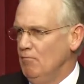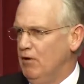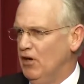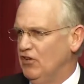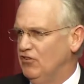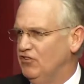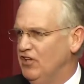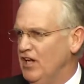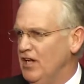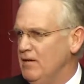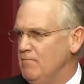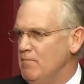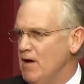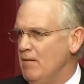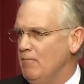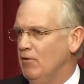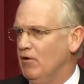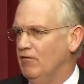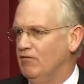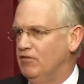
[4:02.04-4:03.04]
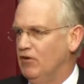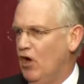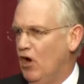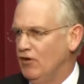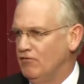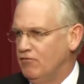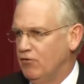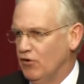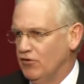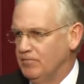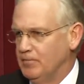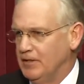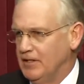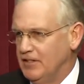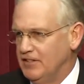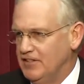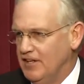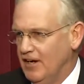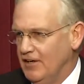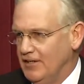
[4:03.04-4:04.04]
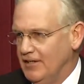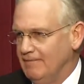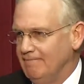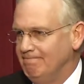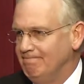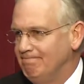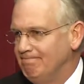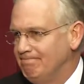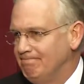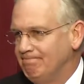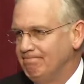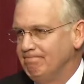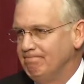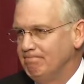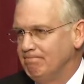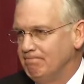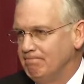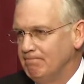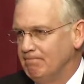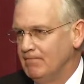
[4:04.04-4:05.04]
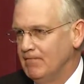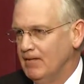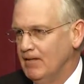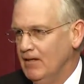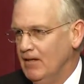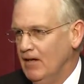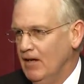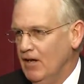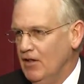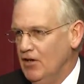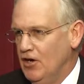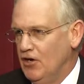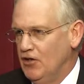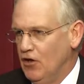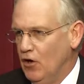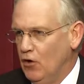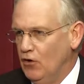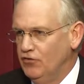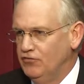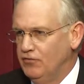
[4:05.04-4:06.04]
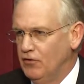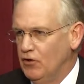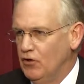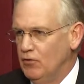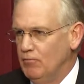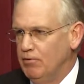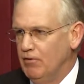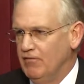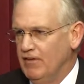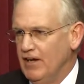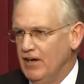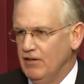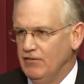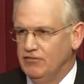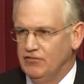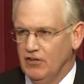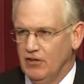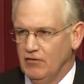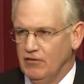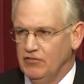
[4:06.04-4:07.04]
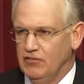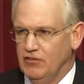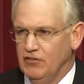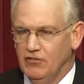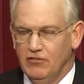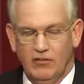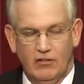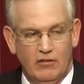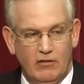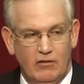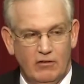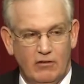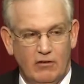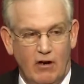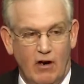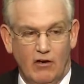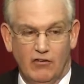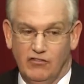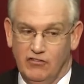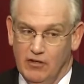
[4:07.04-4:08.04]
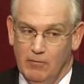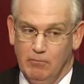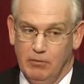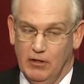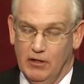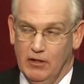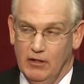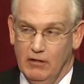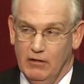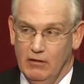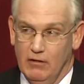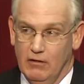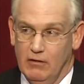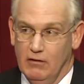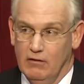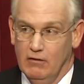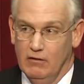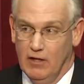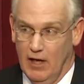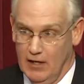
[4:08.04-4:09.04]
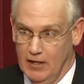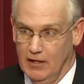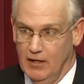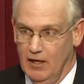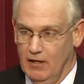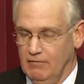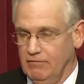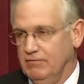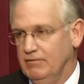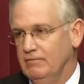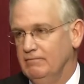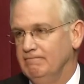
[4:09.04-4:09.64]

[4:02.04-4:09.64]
But as any member of law enforcement can tell you, there are those for whom preventative services are simply not enough.